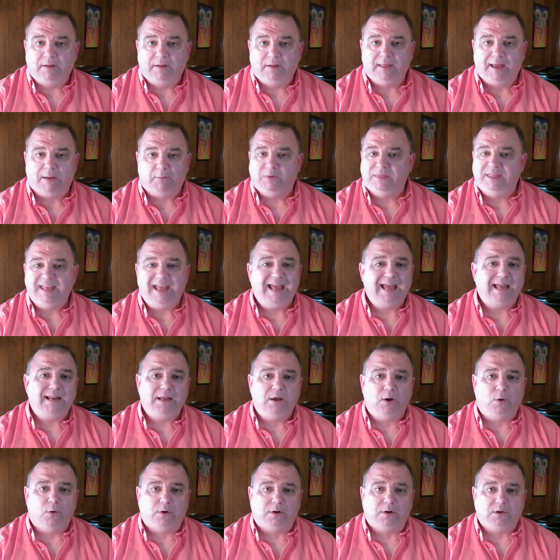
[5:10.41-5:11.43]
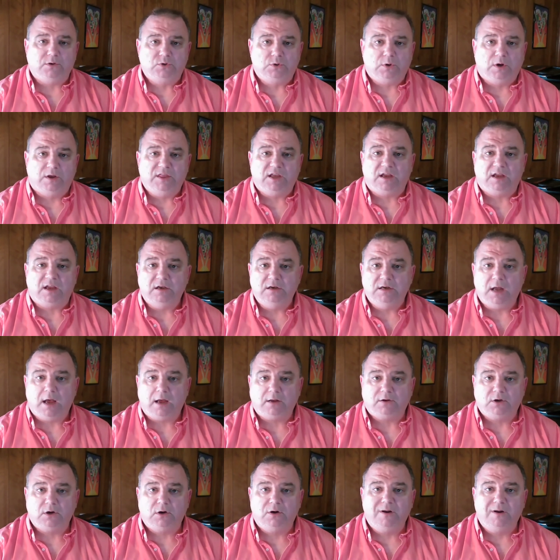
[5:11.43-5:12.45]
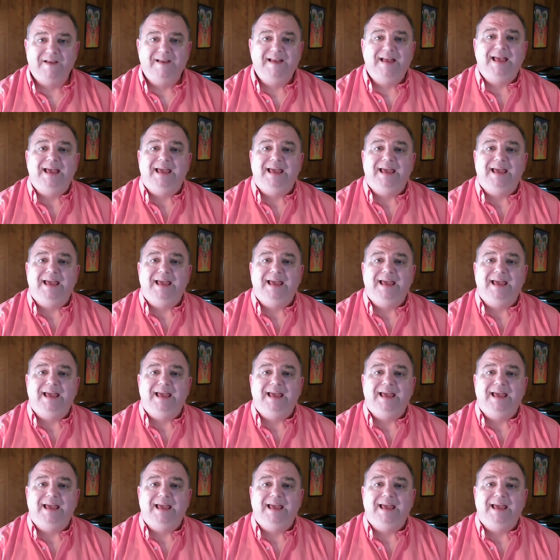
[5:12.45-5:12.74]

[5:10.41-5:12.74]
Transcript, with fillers: that with any orchestra, the conductor